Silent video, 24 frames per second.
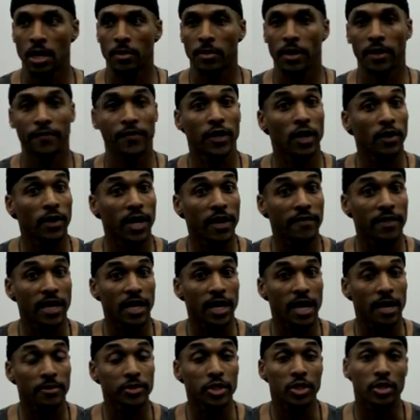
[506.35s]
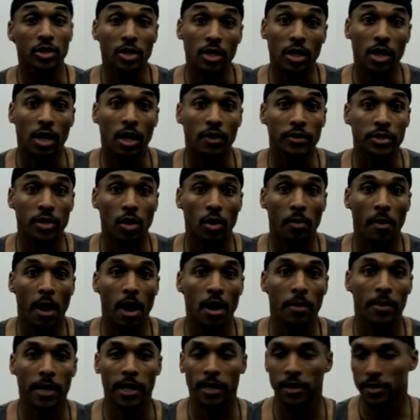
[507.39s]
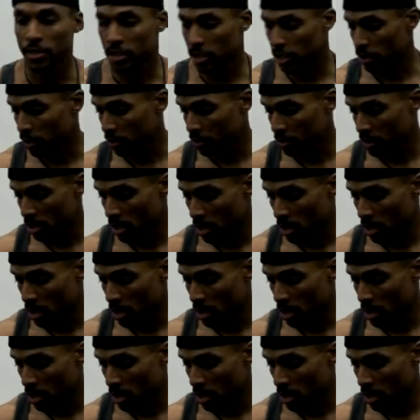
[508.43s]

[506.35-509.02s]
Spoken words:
But if you don't have that option, you can always go barbells too.